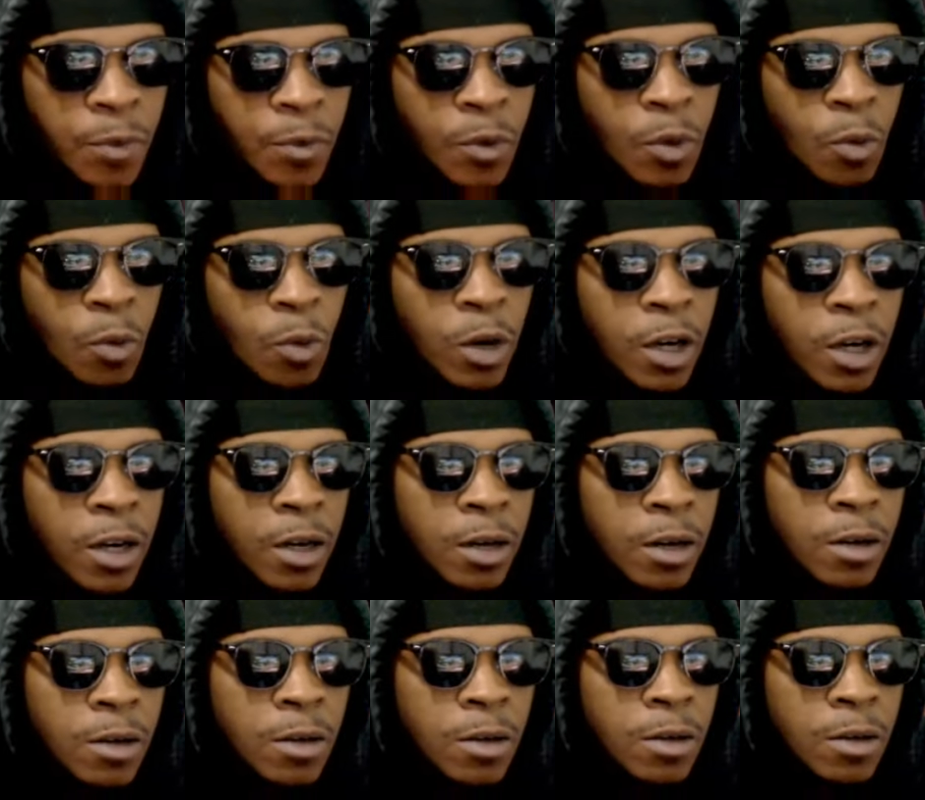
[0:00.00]

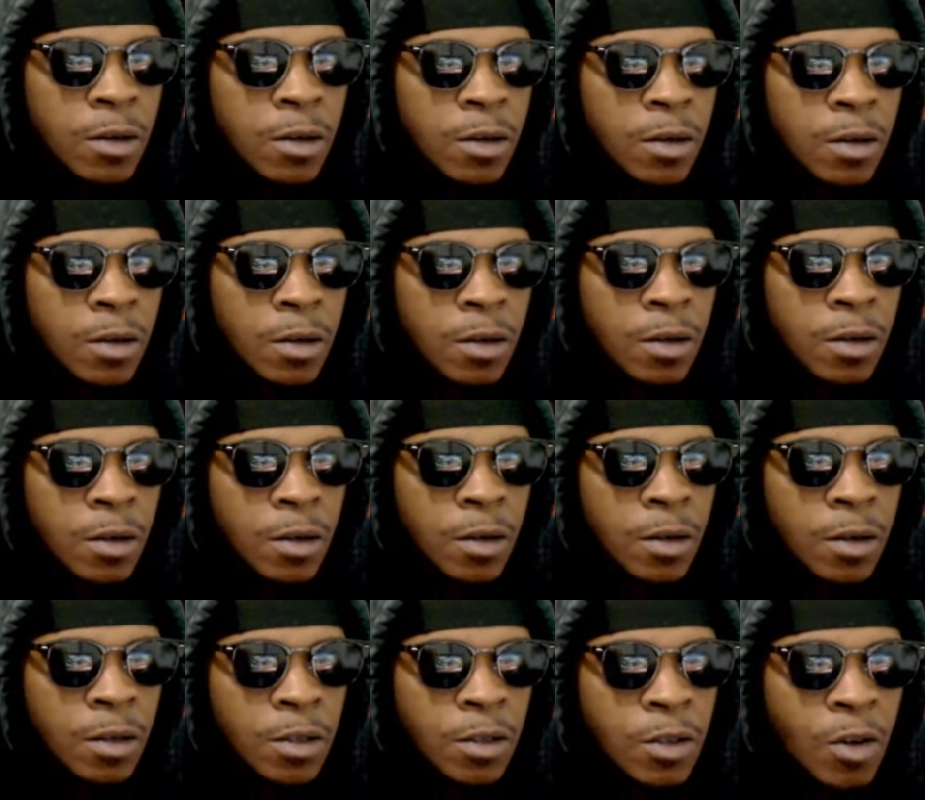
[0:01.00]
Where
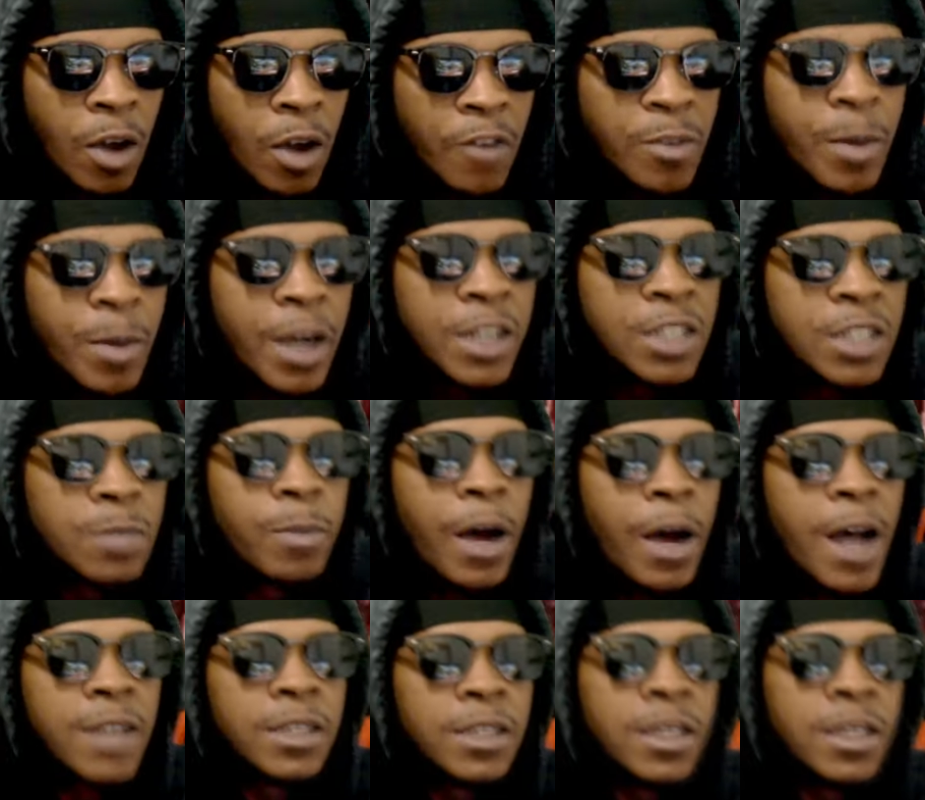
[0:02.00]
you know everybody just buys the